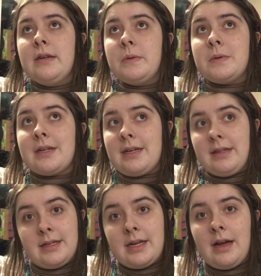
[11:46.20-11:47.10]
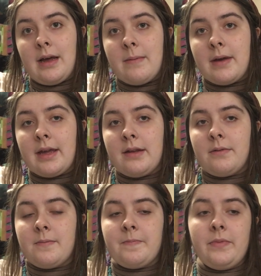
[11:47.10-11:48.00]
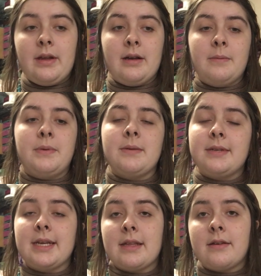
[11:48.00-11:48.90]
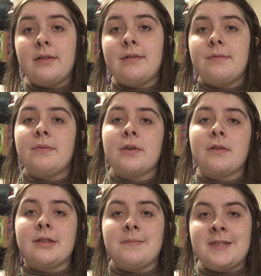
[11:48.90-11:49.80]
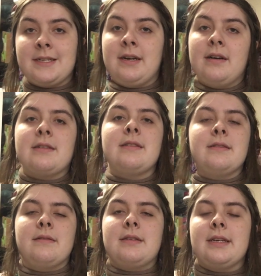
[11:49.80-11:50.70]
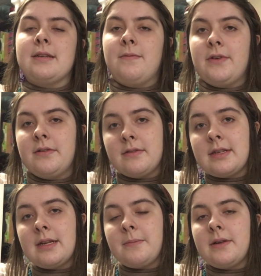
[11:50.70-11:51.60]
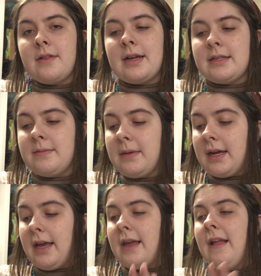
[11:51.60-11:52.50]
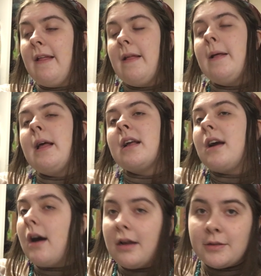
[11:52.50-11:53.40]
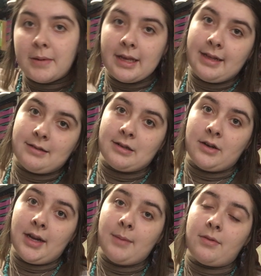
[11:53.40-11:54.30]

when I get the time, I can uh, put them together and record some TikToks and take some photos and upload that to my cosplay Instagram.